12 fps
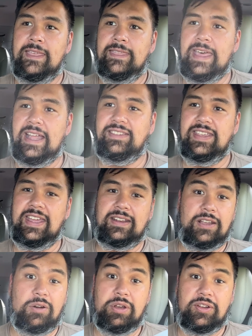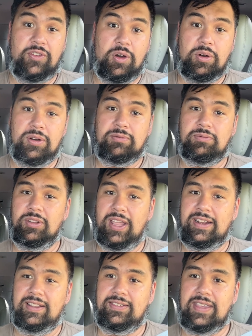that's it going forward.
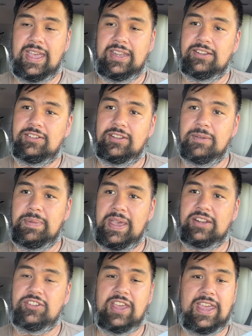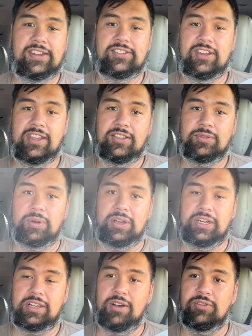Like I said, the big change is we're
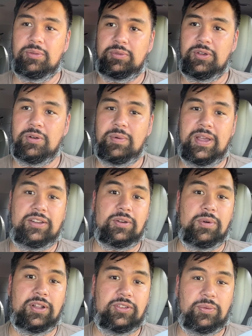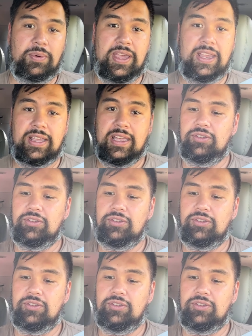going to go from two a week to once a week.